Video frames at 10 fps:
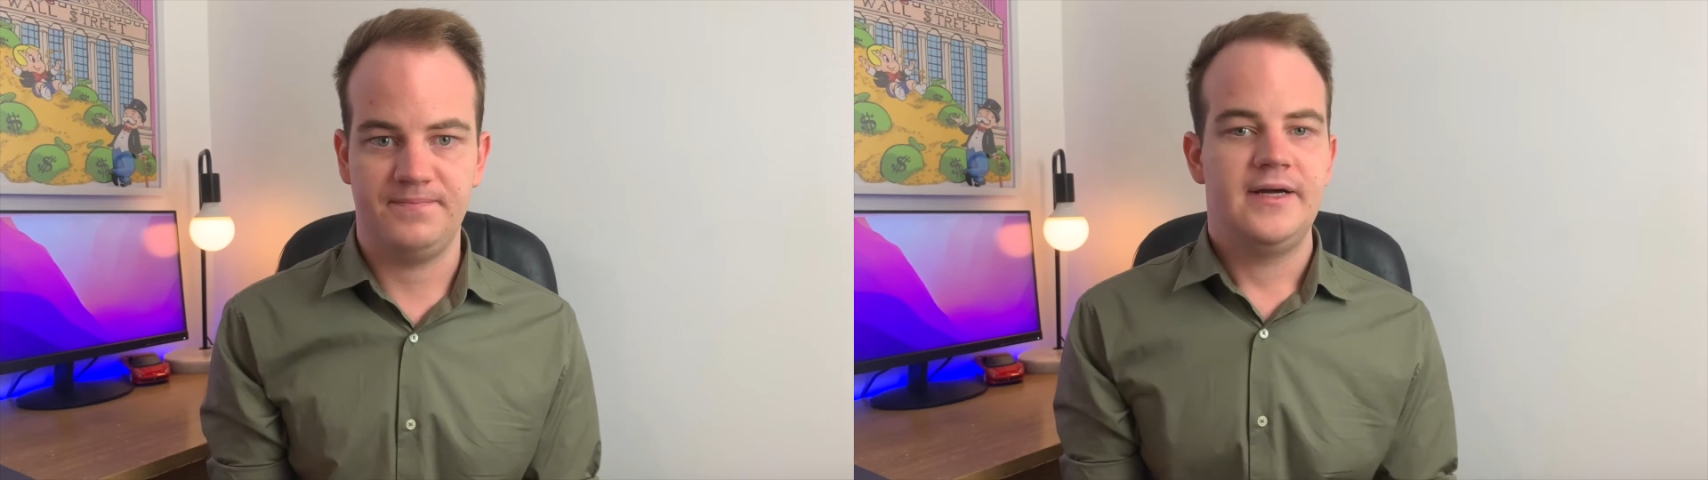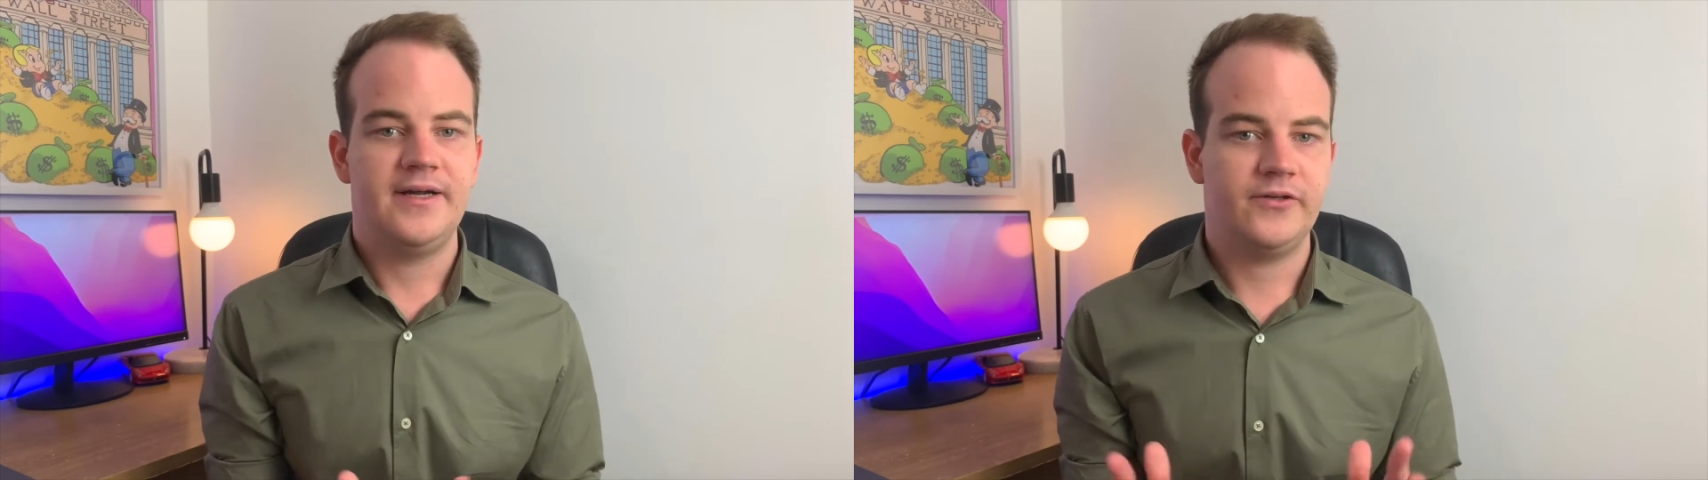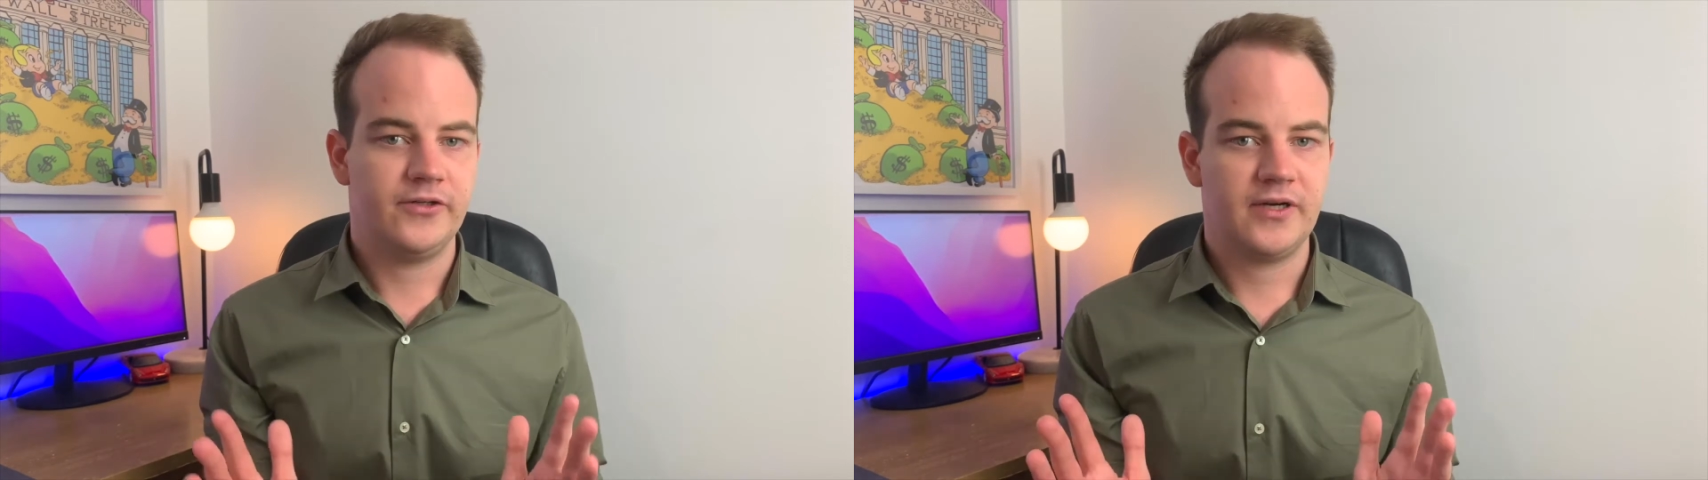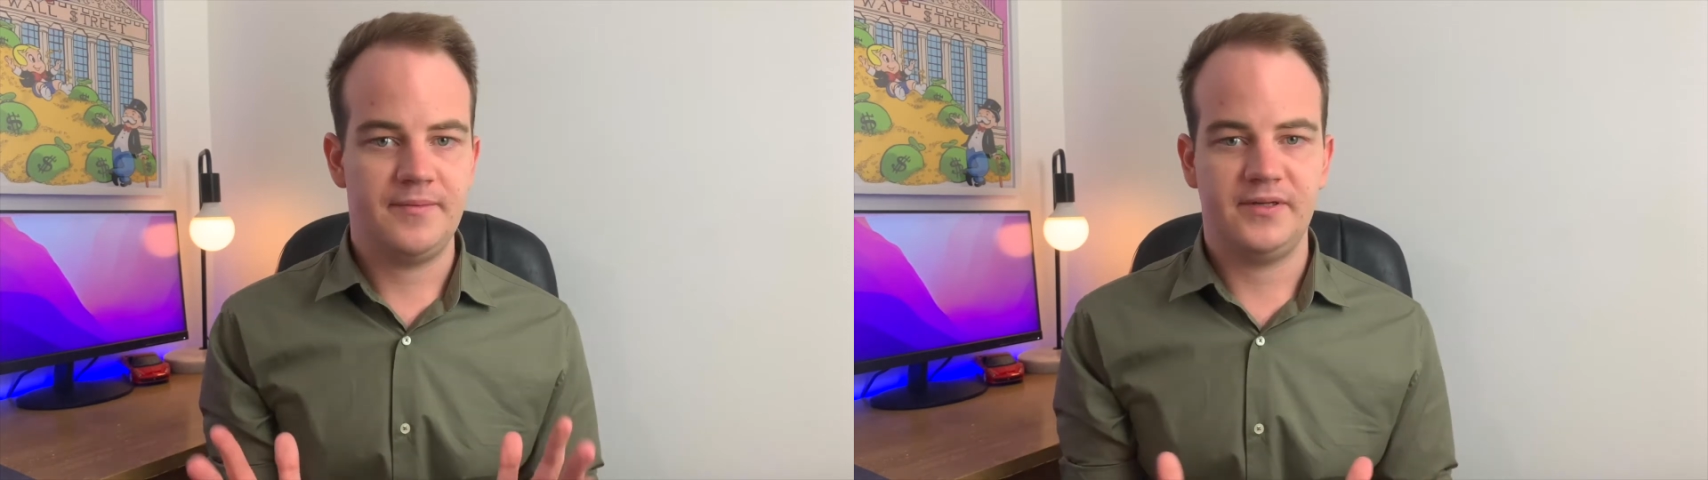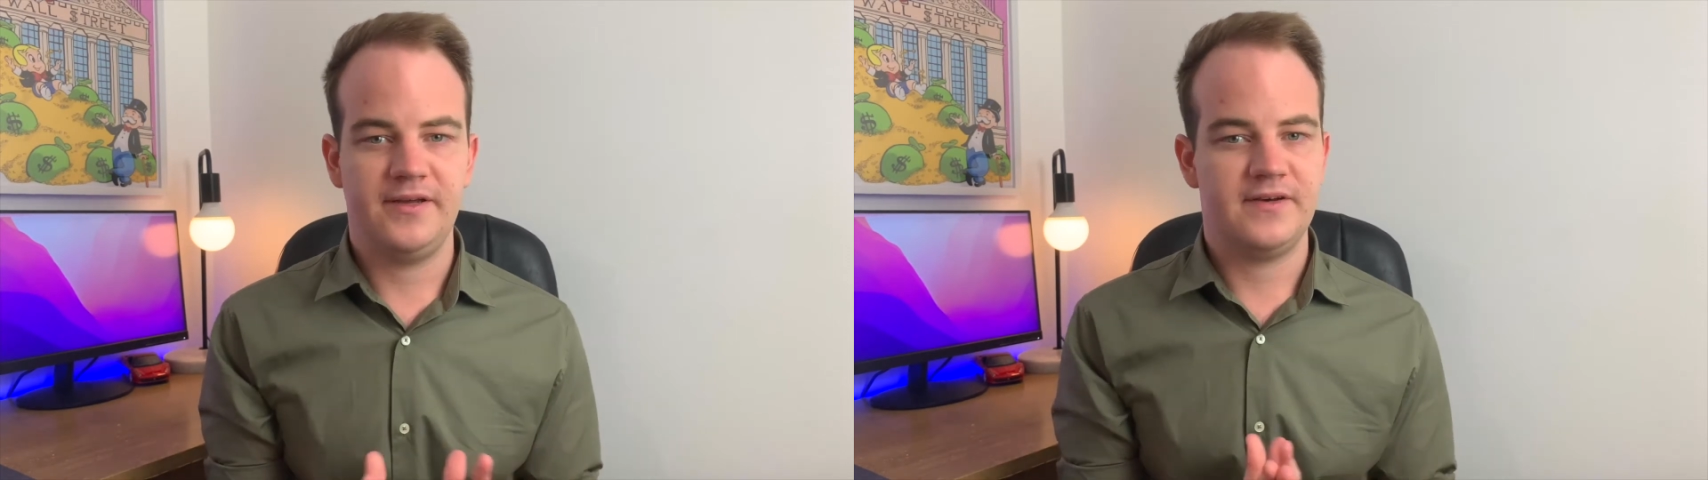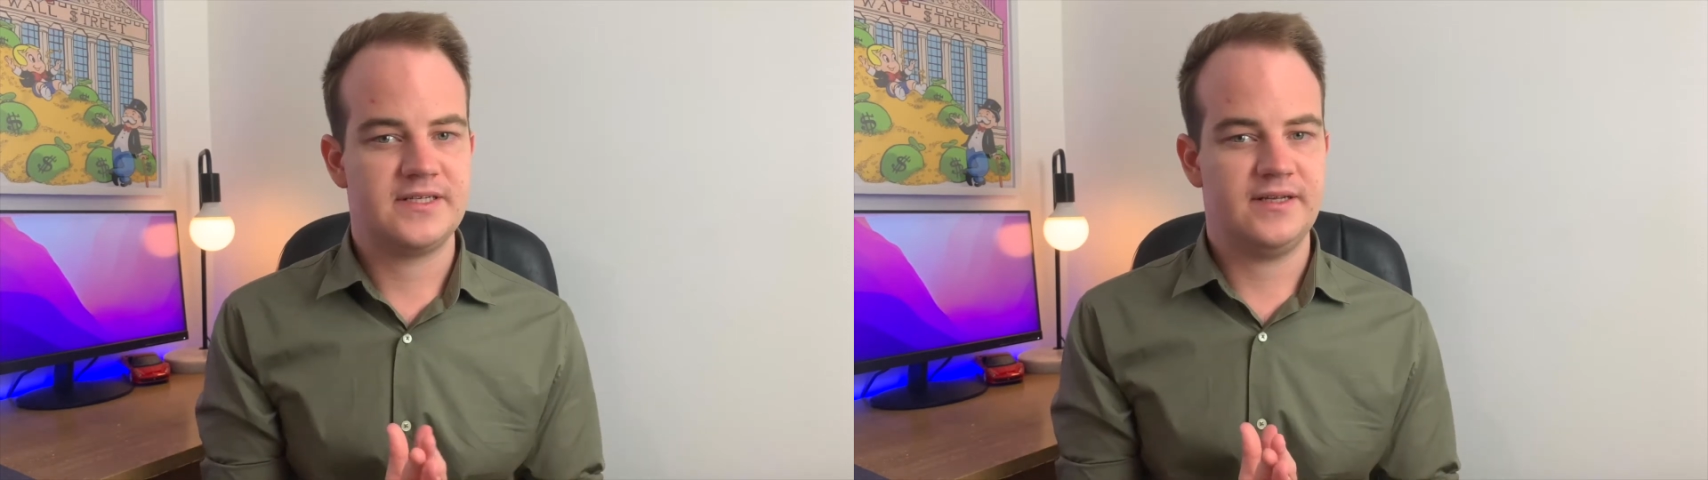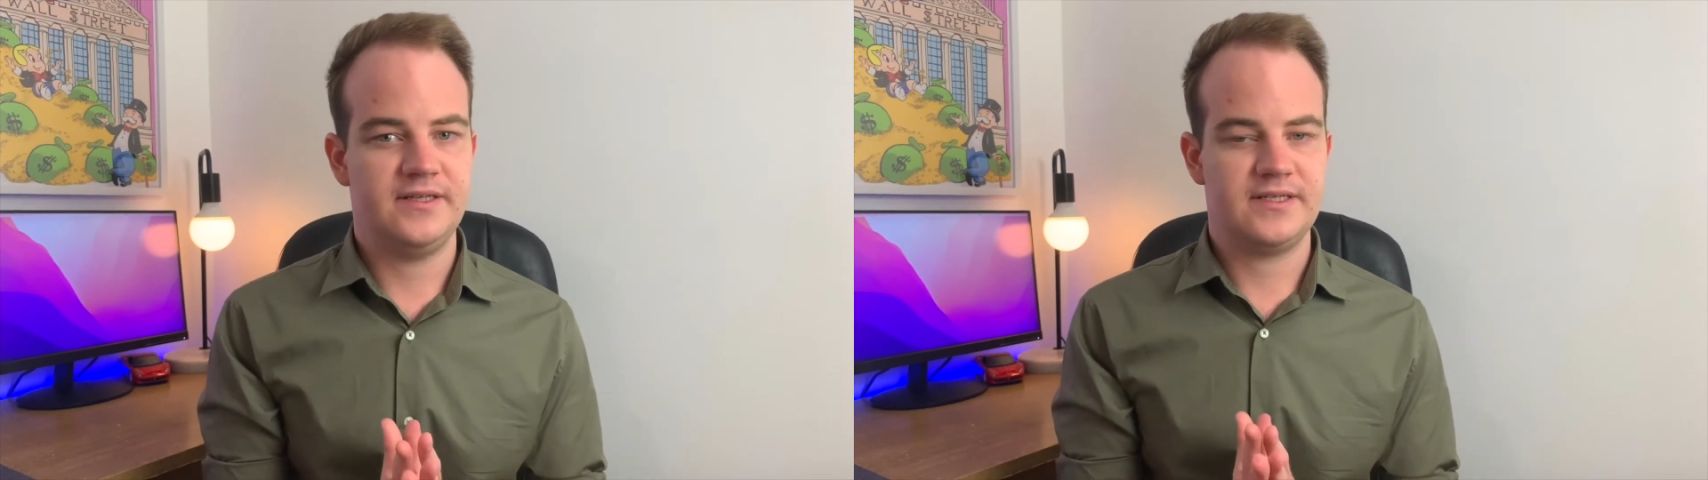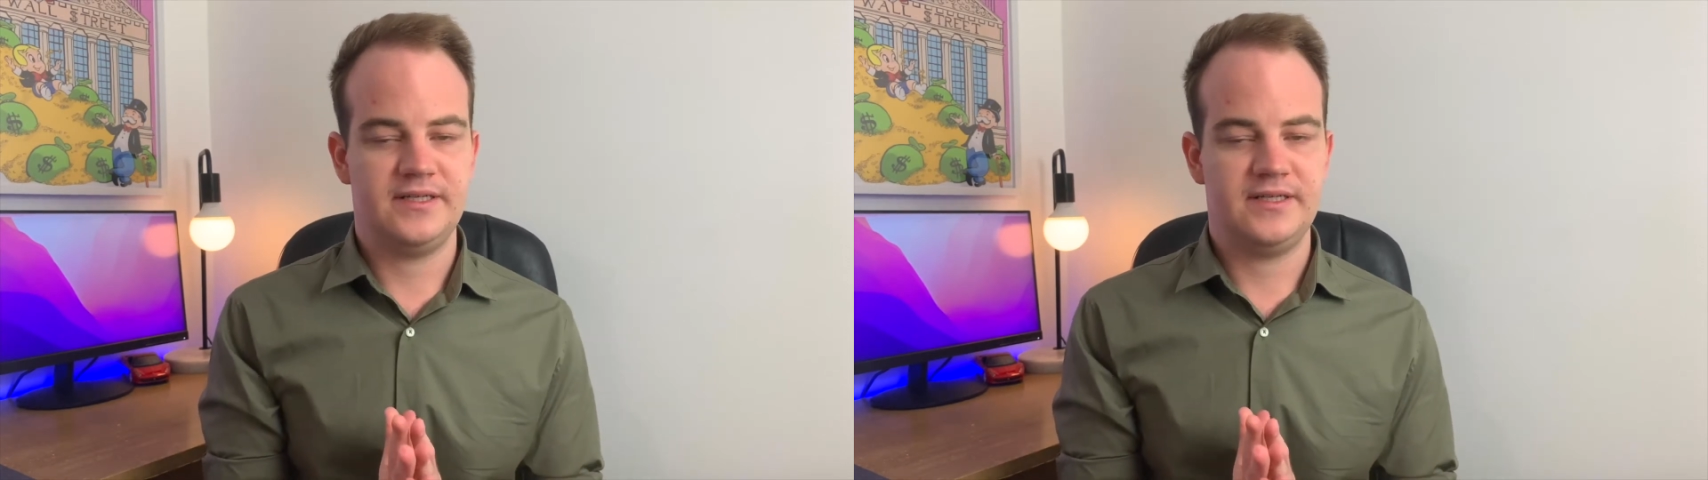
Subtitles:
Now look, I believe I said this in